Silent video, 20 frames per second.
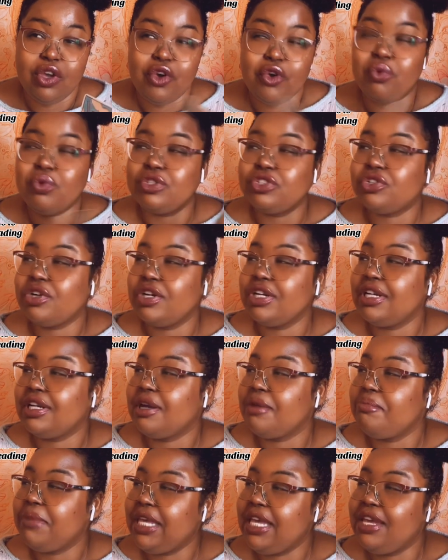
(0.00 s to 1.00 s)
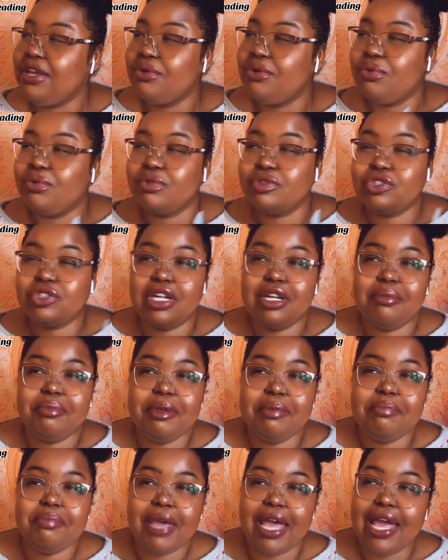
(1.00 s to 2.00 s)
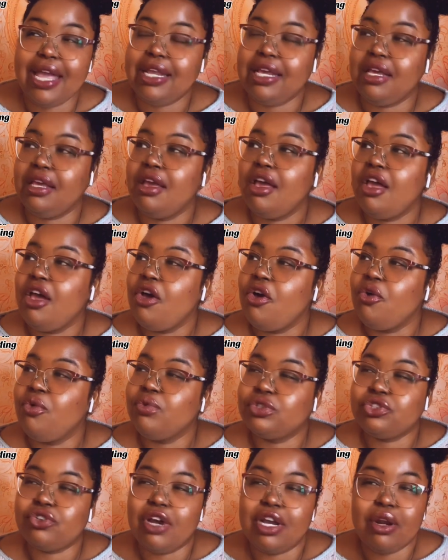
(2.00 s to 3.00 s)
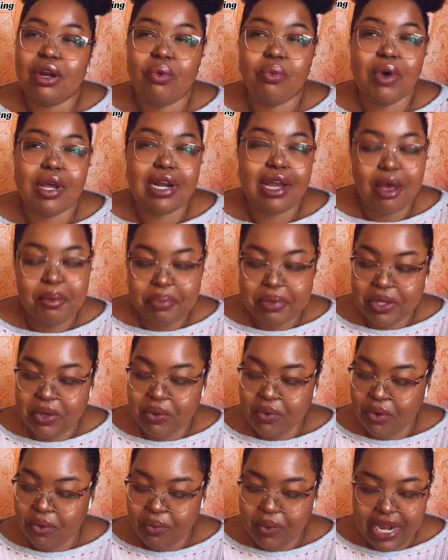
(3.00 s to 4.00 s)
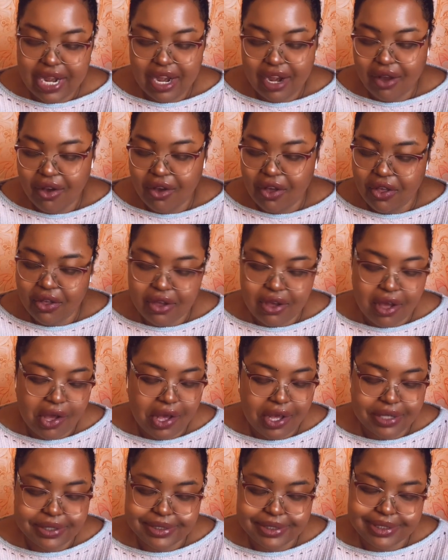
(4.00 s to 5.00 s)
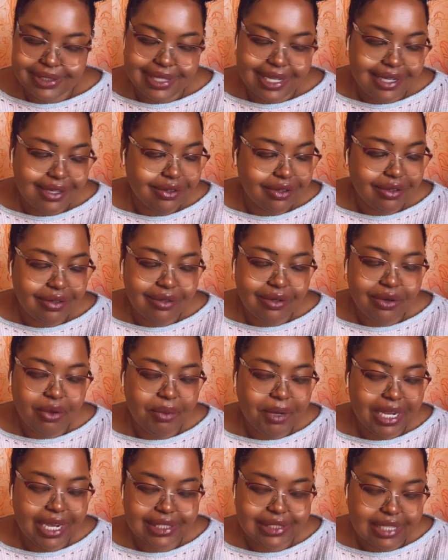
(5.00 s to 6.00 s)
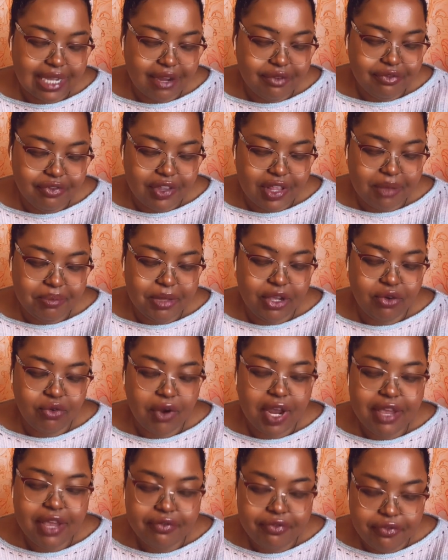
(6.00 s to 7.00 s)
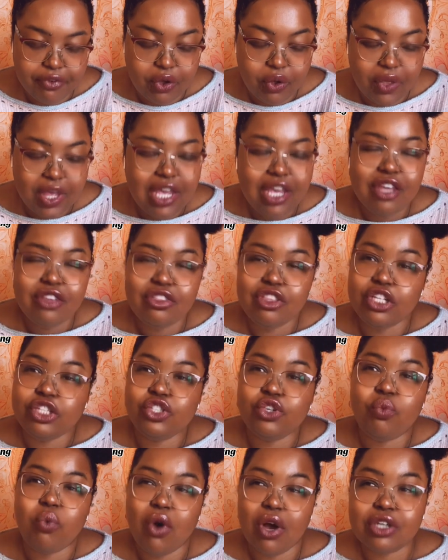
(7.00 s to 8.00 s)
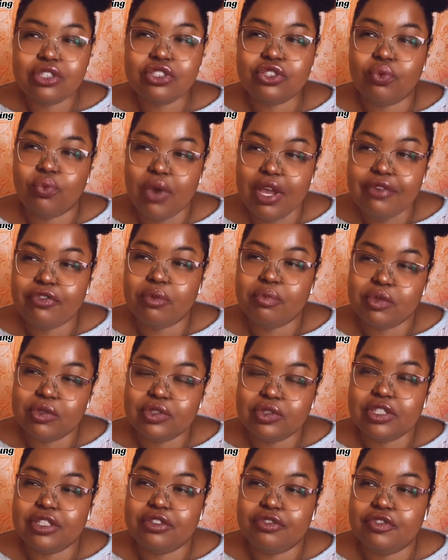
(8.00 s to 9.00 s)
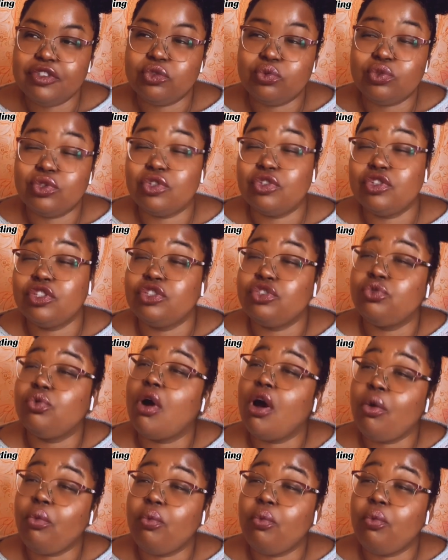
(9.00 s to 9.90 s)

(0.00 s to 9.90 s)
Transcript: who were trying to compete, who were trying to be petty, who were trying to one up you or win at all costs. Like, nobody got time for that. Be grateful that you walked away from those individuals, or that you are